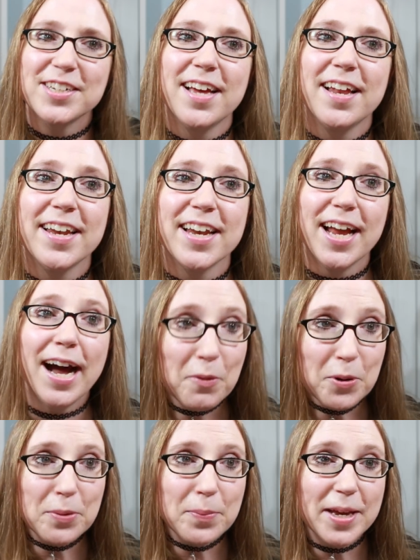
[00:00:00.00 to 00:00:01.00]
because I did
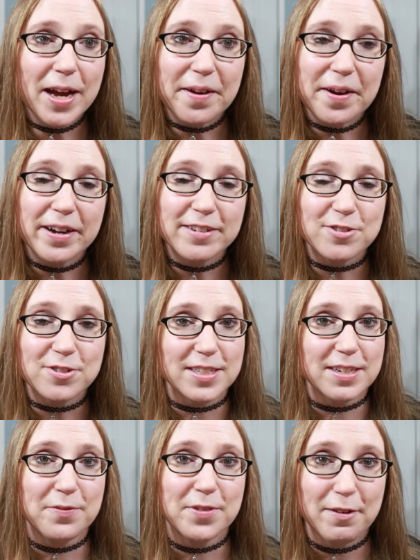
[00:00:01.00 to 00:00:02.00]
not want to be out one hundred
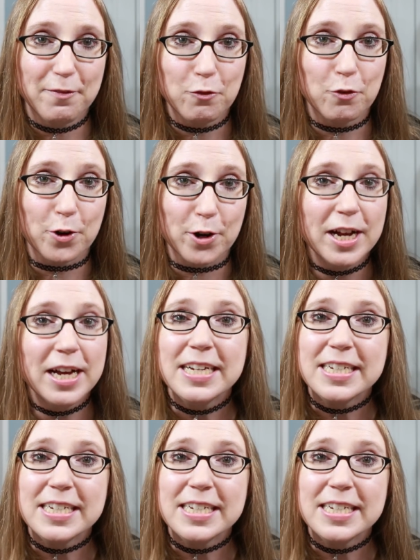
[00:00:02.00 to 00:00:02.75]
seventy-four